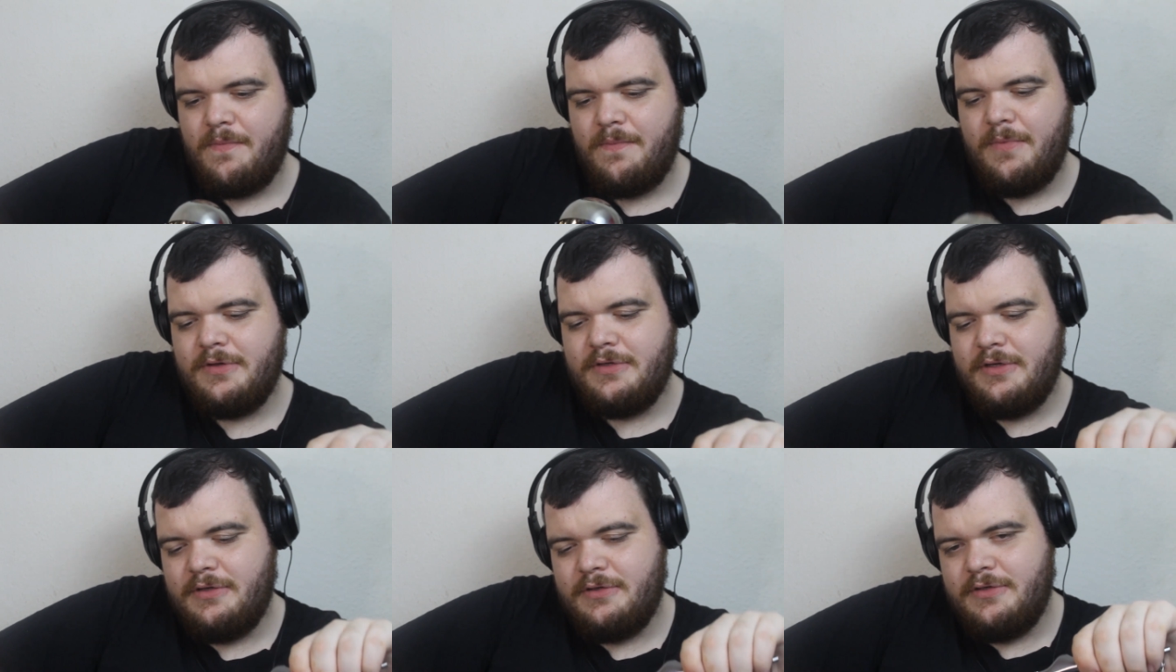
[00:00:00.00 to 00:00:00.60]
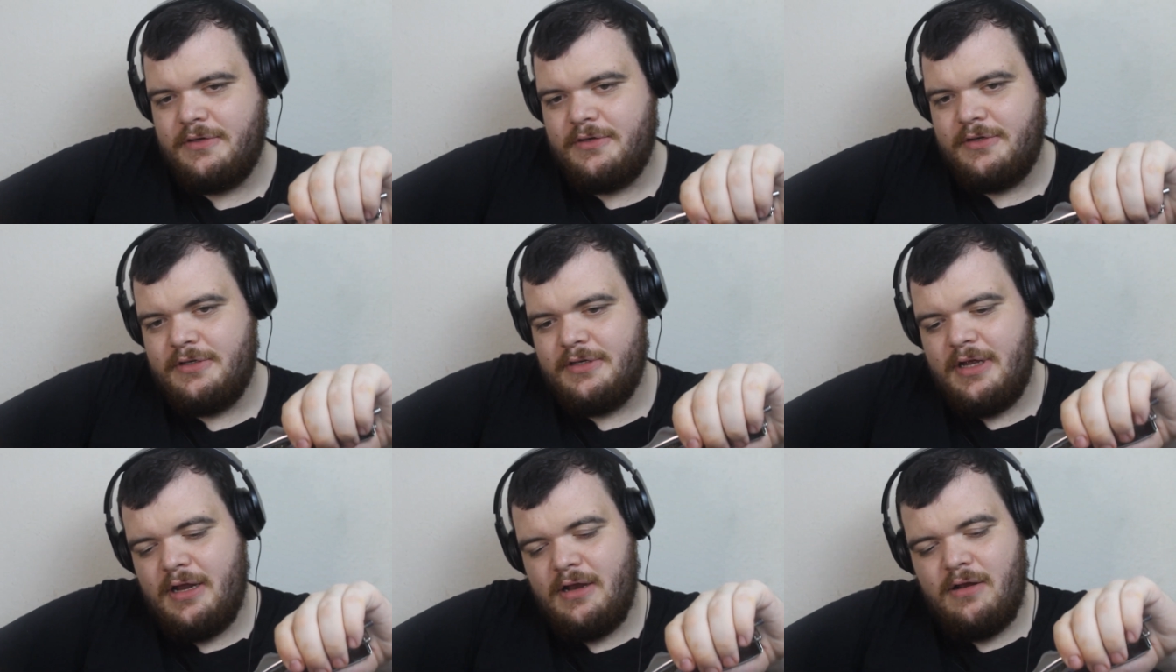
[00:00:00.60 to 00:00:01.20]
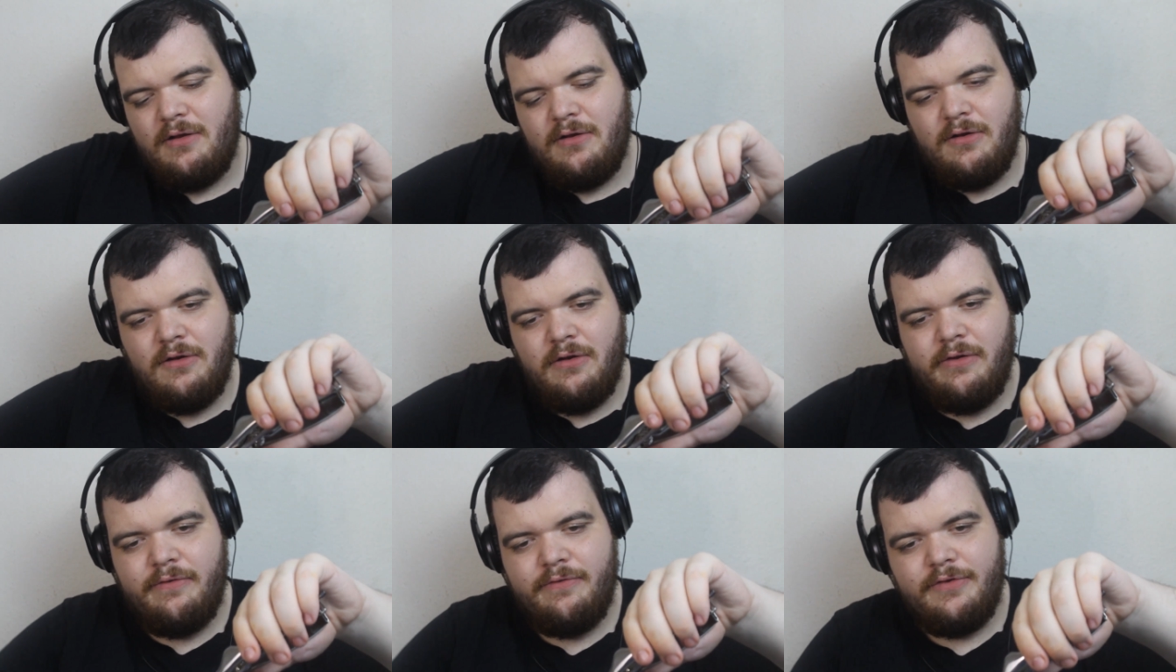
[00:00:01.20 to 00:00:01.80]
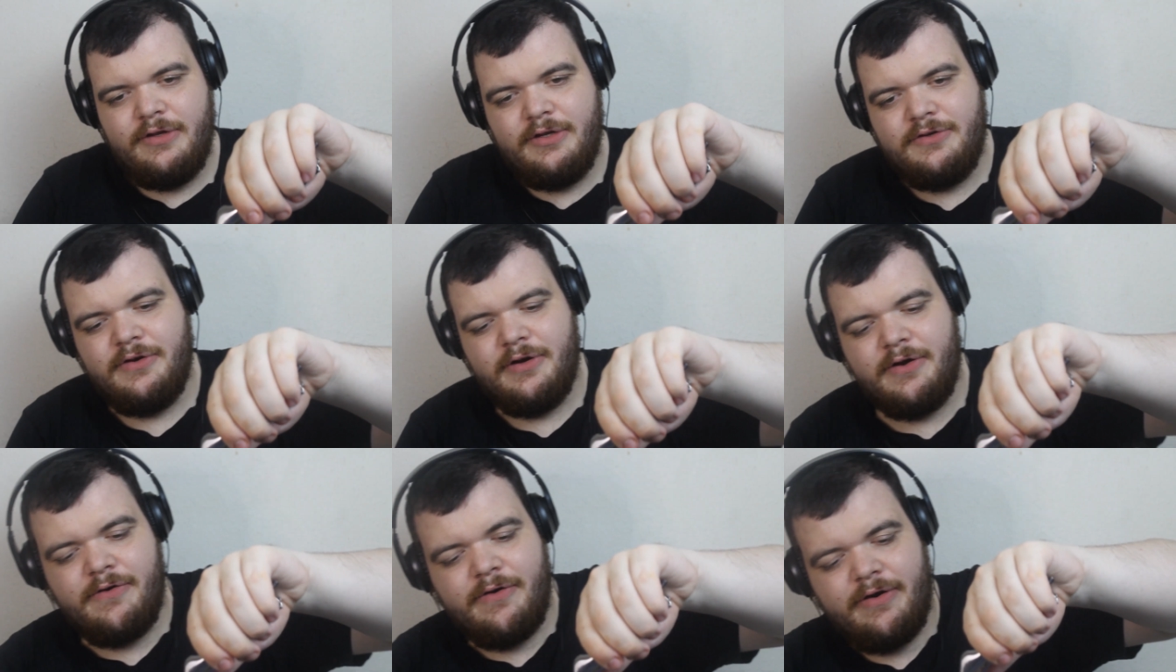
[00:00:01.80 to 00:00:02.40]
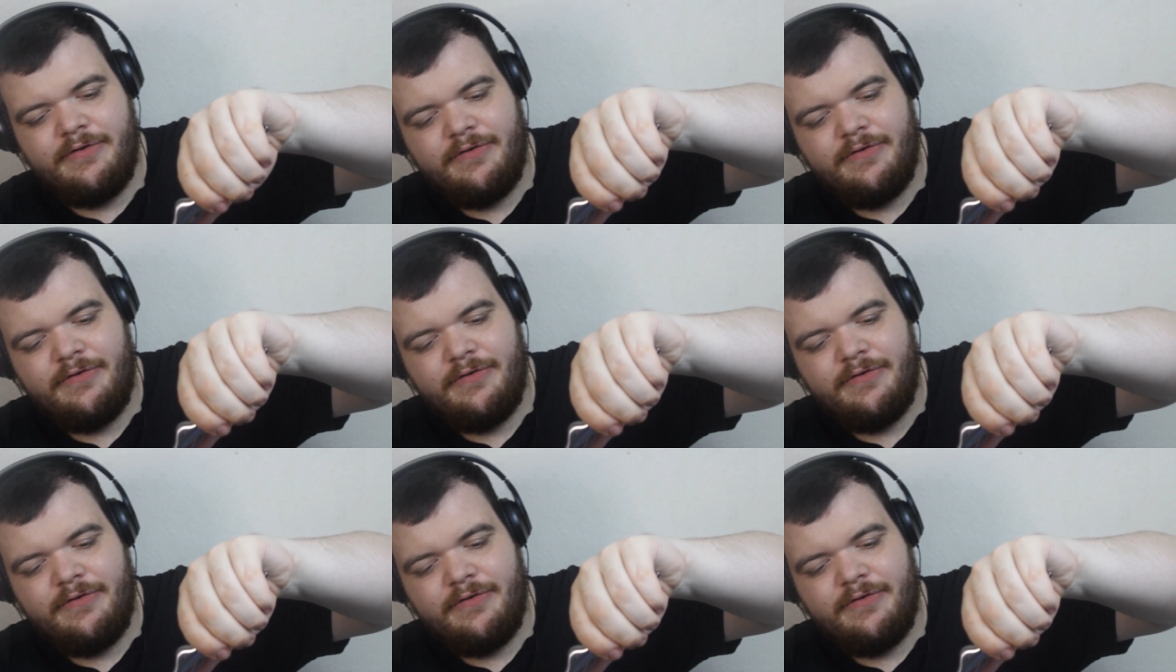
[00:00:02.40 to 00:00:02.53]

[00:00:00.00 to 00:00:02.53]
But it's also just a lovely trigger, I